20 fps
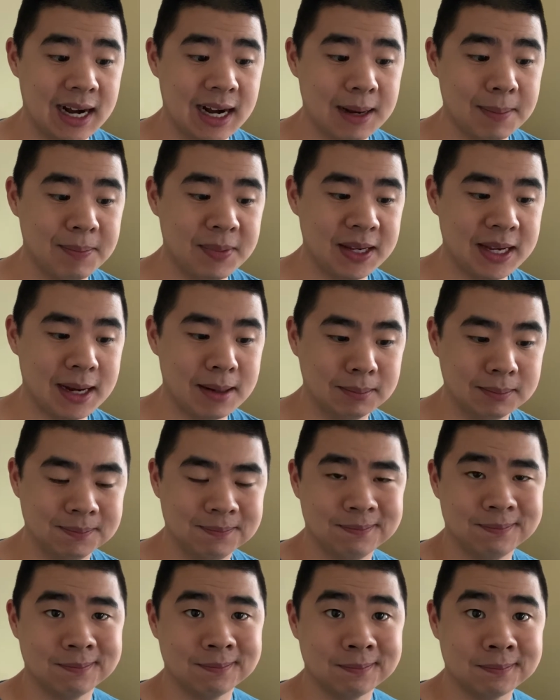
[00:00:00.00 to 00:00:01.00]
p.m.
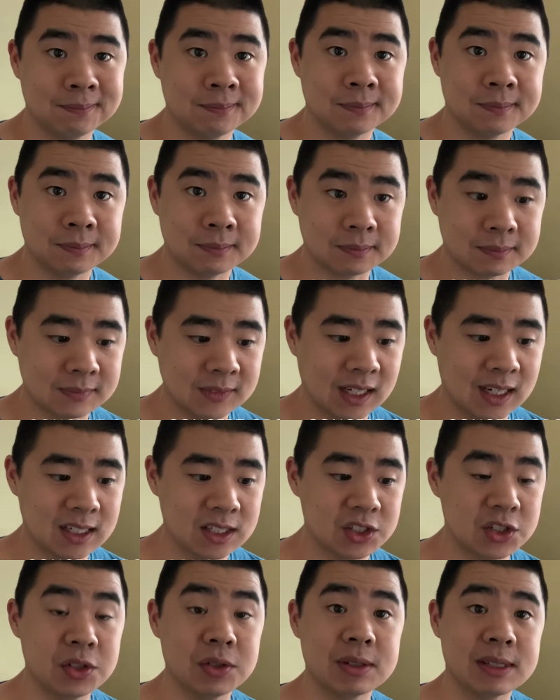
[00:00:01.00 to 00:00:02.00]
on
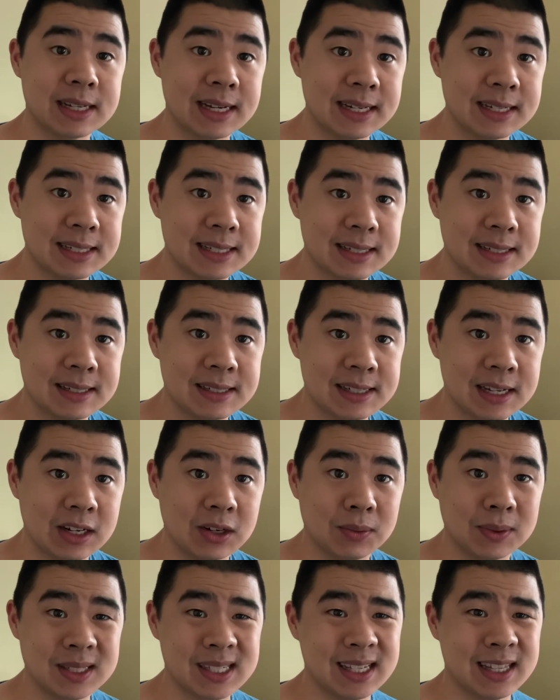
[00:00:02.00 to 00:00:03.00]
Tuesdays. So
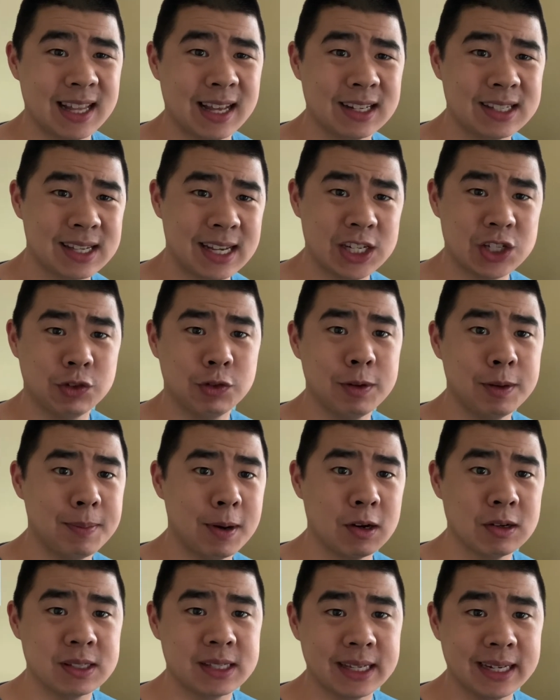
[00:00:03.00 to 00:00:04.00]
once again, that schedule will be
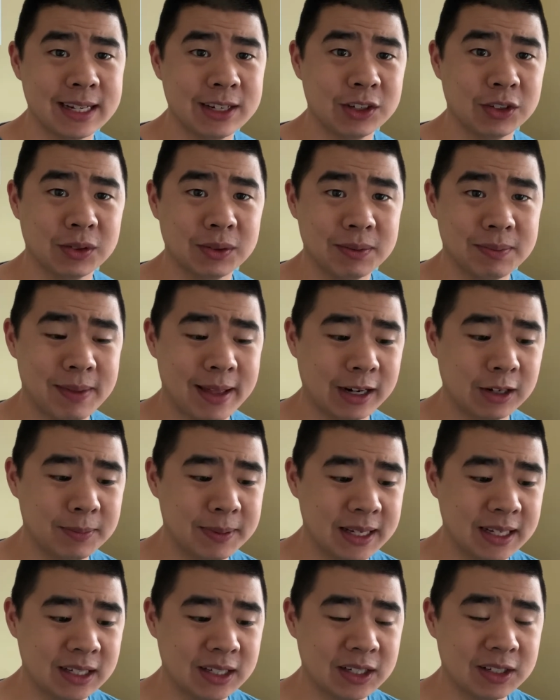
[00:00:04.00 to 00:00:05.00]
posted, and that'll
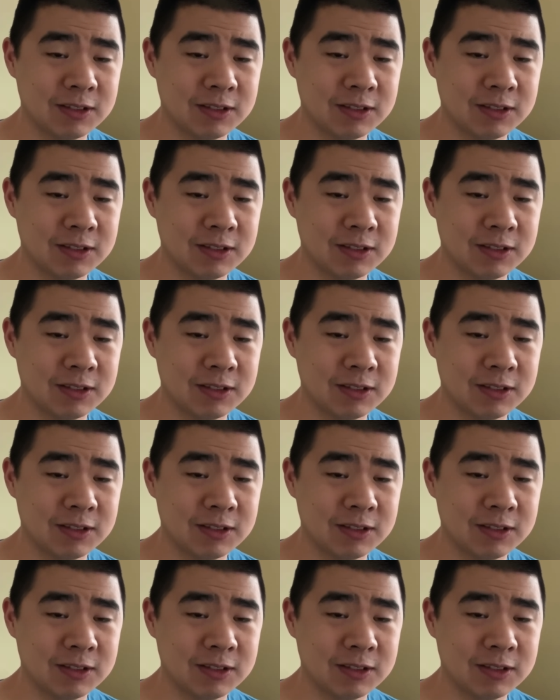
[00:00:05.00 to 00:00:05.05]
be a good